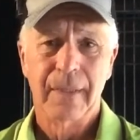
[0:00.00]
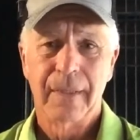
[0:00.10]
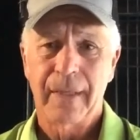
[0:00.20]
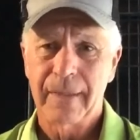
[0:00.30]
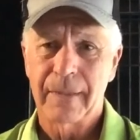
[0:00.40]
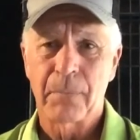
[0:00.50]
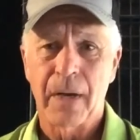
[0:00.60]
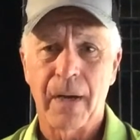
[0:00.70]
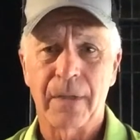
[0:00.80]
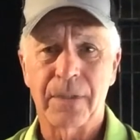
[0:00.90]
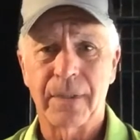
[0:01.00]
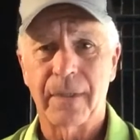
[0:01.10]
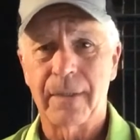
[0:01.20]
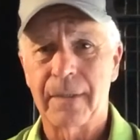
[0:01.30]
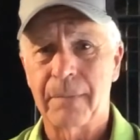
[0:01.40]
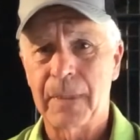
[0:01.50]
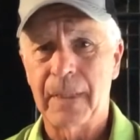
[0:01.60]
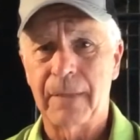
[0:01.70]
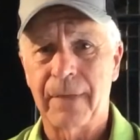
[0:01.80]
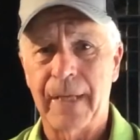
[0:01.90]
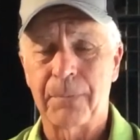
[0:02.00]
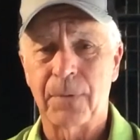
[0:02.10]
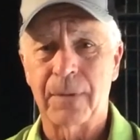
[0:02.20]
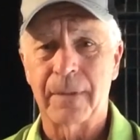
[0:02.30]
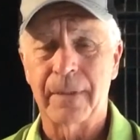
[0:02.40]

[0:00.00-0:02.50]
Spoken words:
into March, into the middle of April,